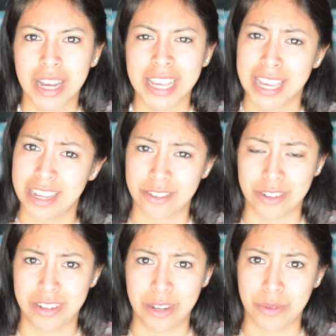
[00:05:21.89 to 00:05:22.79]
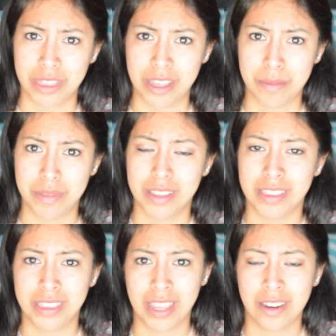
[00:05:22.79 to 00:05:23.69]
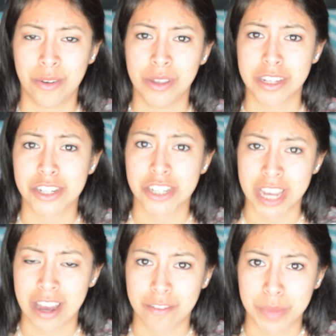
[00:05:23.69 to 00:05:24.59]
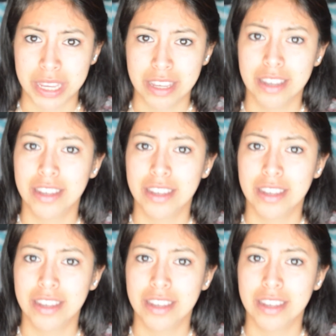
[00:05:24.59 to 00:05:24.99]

I can't deal with them. They annoy the shit out of me.